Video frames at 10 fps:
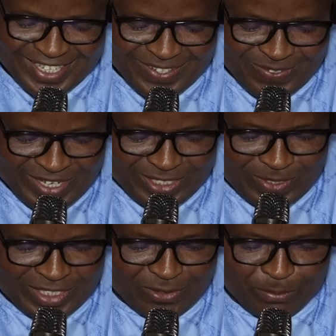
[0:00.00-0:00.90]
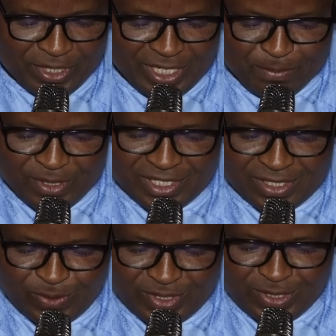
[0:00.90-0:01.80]
Well, success of PDP's
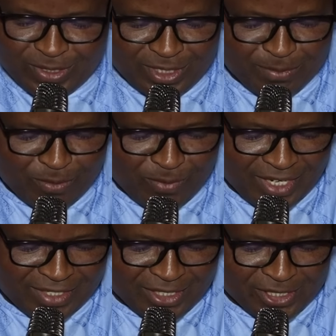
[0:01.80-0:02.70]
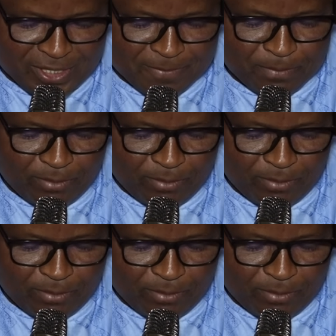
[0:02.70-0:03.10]
2023 mobilization.